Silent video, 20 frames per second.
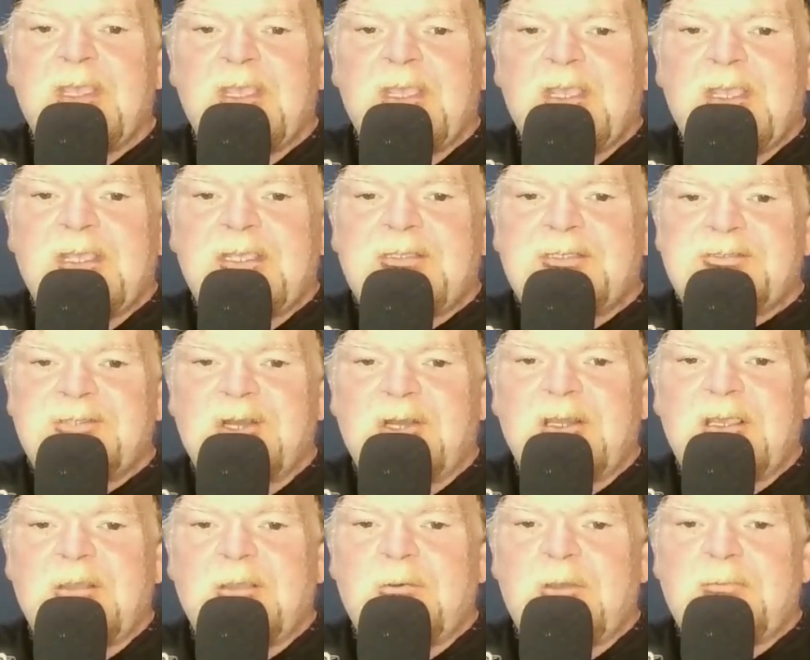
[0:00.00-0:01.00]
His
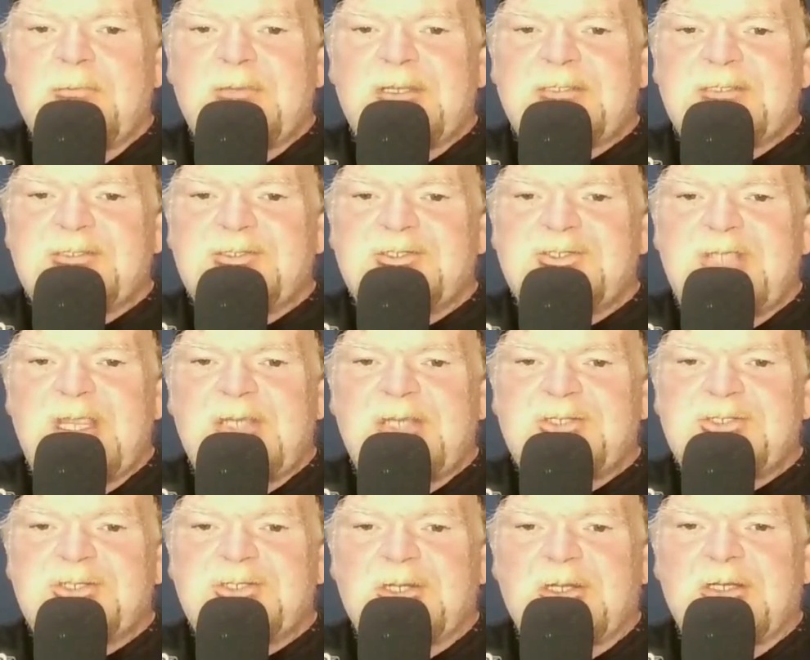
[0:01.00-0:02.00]
starting equipment is a chain
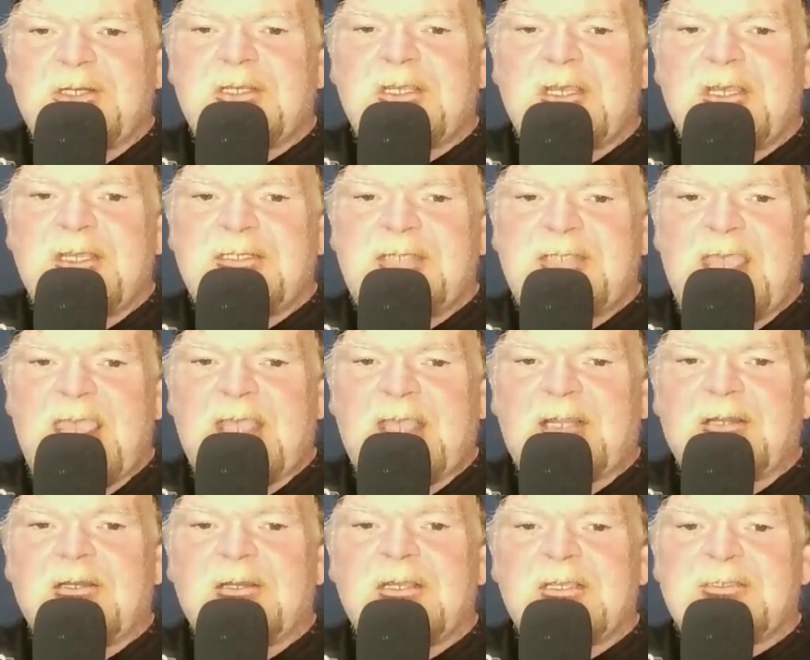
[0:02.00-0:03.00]
shirt, a
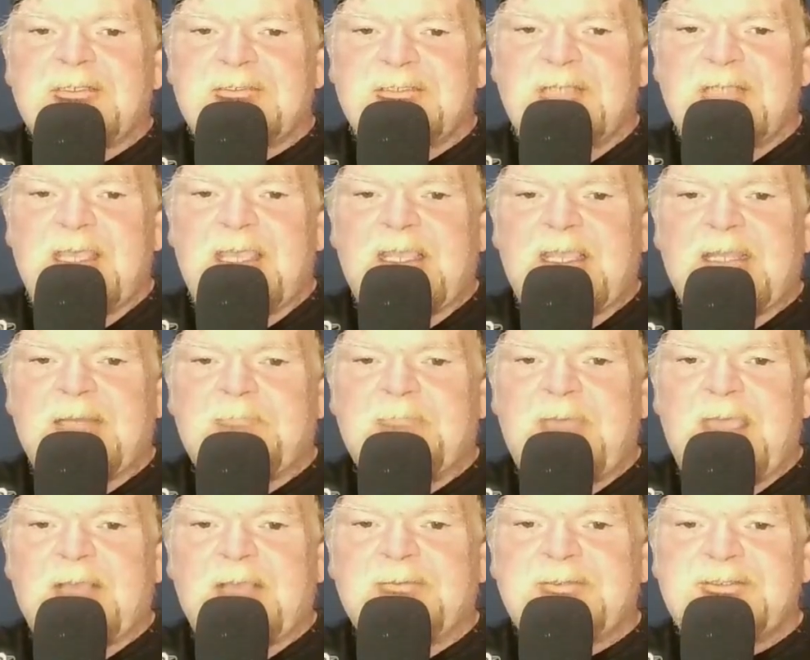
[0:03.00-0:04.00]
dagger, a sling, and a
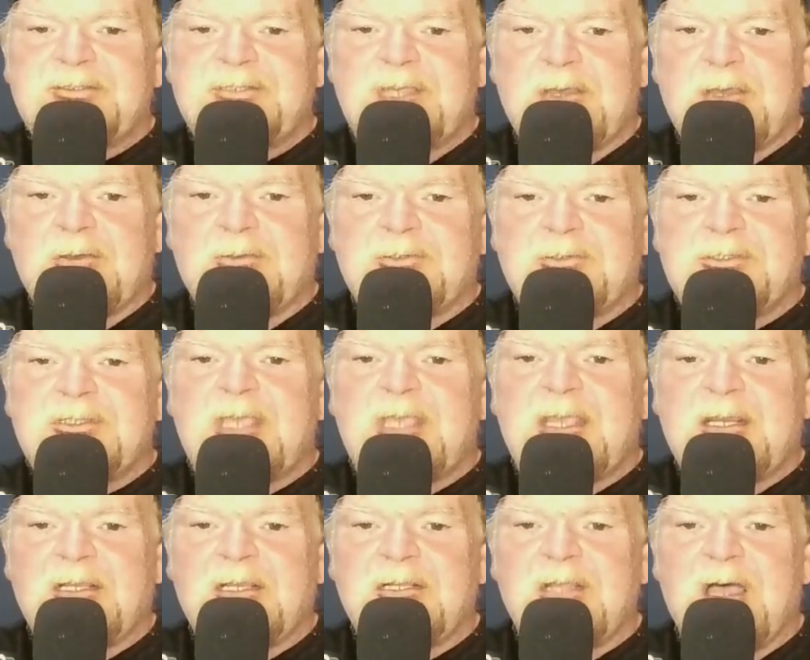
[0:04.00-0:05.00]
bag of stones,
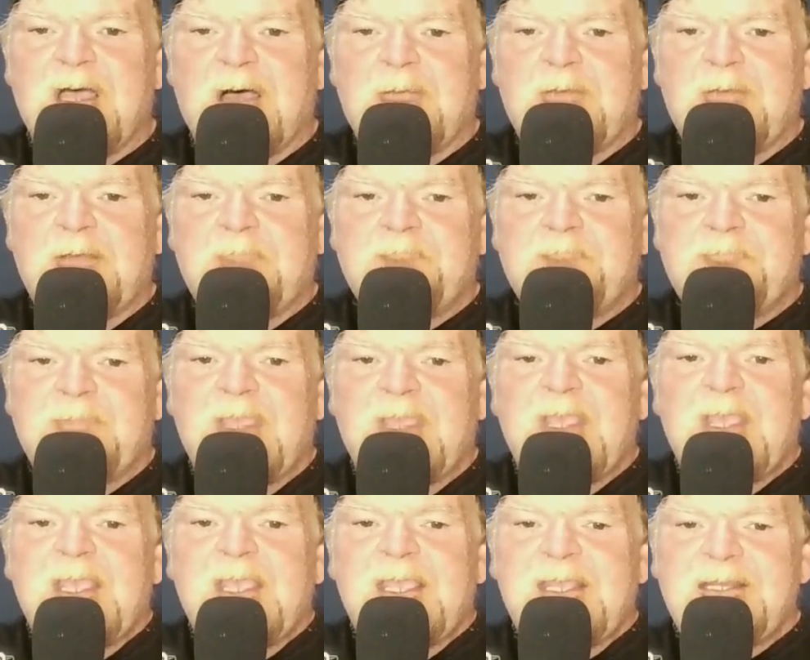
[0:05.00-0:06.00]
and a club.
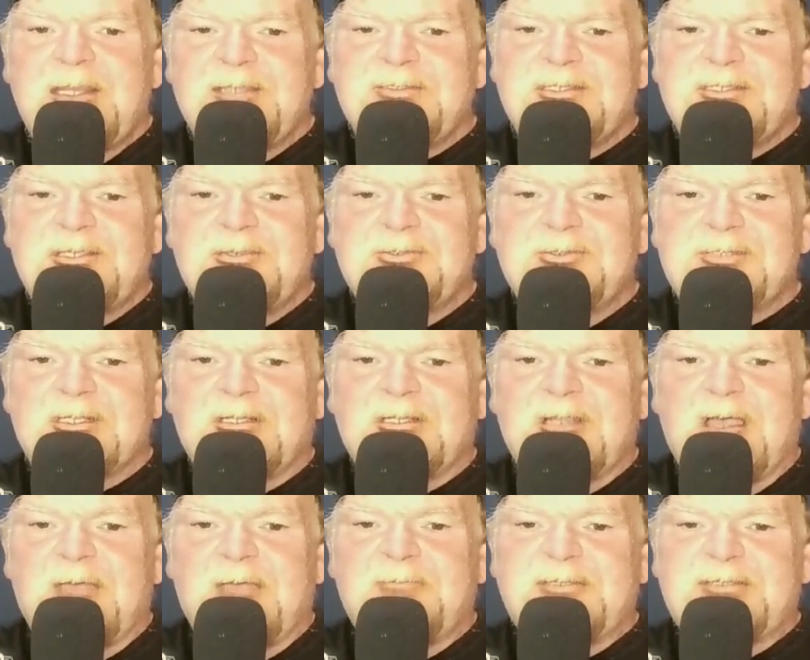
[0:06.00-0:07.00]
He doesn't use the club as he